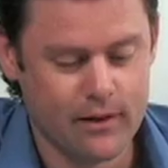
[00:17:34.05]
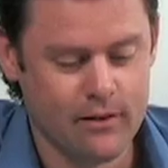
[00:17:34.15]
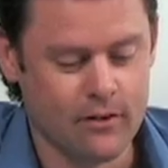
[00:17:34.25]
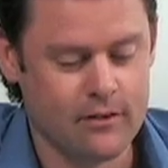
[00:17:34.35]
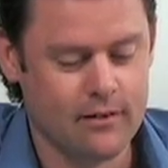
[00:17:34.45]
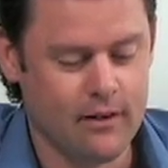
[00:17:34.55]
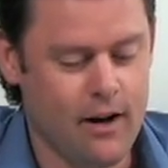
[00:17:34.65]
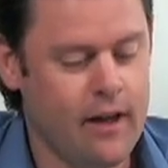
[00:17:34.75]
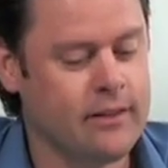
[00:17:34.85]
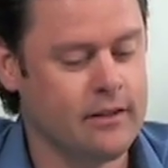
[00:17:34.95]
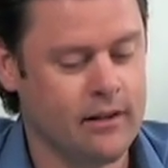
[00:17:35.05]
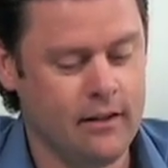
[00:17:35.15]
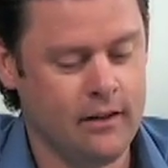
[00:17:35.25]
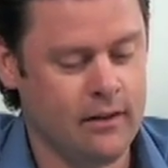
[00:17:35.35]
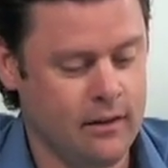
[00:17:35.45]
Look, I think
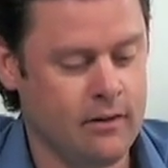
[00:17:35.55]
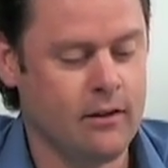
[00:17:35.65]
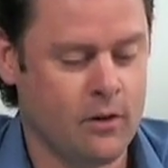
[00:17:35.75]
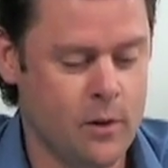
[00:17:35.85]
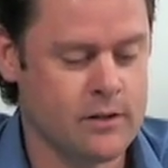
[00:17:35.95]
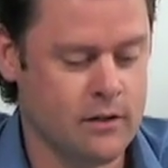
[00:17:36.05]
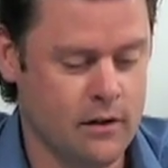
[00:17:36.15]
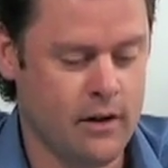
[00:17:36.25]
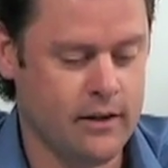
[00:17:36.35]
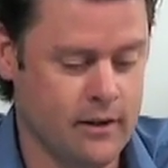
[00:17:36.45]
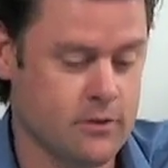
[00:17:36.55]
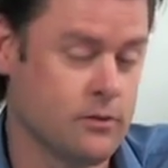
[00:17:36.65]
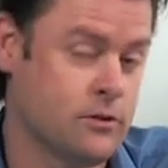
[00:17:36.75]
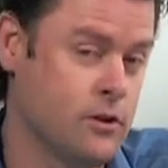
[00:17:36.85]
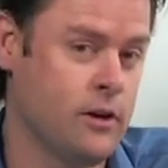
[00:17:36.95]
the question, I think there's a
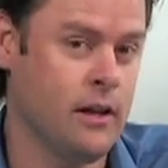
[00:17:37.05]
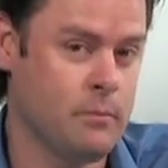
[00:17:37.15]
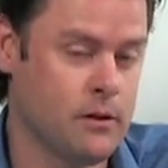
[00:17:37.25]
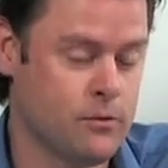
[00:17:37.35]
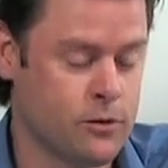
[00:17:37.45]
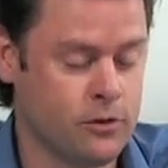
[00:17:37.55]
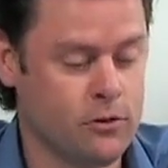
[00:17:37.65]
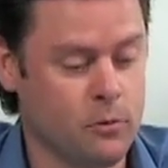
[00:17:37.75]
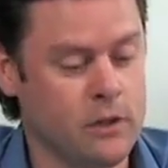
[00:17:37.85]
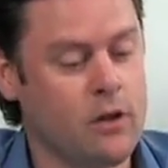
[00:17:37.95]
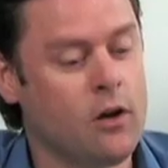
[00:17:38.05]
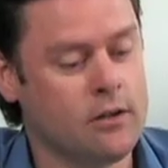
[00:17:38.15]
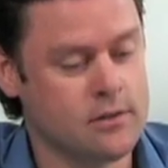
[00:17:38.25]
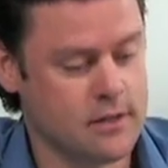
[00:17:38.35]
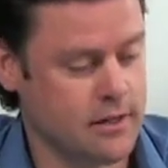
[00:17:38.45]
certain element of truth to it. We don't
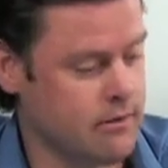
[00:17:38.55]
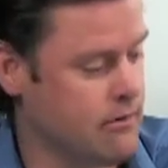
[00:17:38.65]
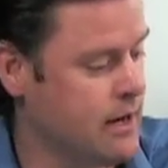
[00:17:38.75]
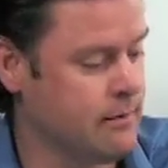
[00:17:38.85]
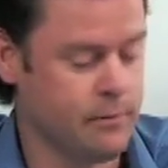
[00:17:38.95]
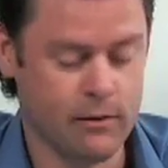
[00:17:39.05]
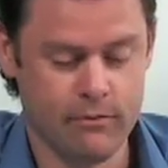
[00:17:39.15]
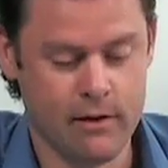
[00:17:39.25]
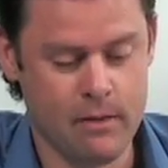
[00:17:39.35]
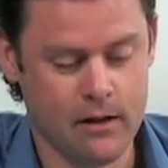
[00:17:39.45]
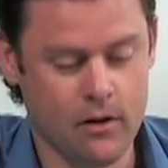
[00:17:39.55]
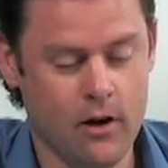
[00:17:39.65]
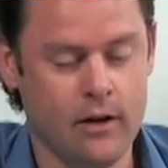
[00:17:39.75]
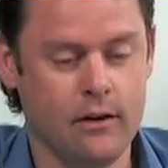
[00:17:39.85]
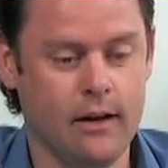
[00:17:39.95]
consider the female
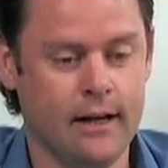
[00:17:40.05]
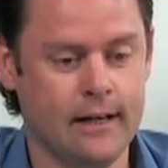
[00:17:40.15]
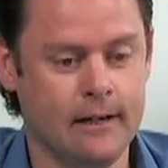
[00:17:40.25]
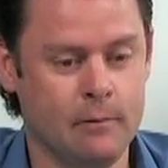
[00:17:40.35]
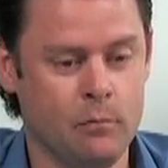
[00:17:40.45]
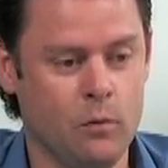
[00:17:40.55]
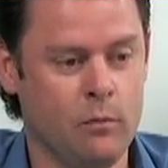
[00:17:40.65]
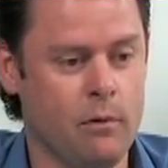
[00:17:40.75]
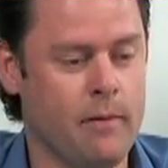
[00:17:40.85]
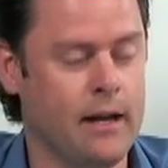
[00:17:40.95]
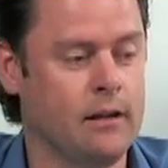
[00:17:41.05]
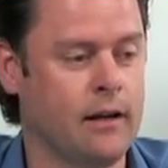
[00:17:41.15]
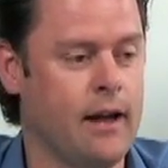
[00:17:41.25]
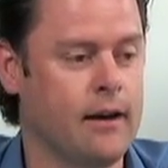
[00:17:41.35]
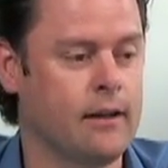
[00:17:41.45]
line when we're making the
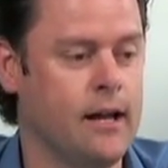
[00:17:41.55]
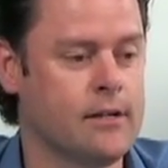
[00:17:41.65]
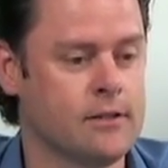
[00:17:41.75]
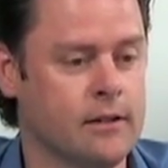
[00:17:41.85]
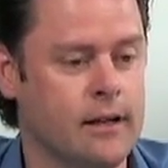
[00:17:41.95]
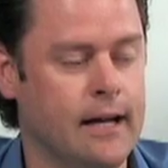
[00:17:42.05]
calculation.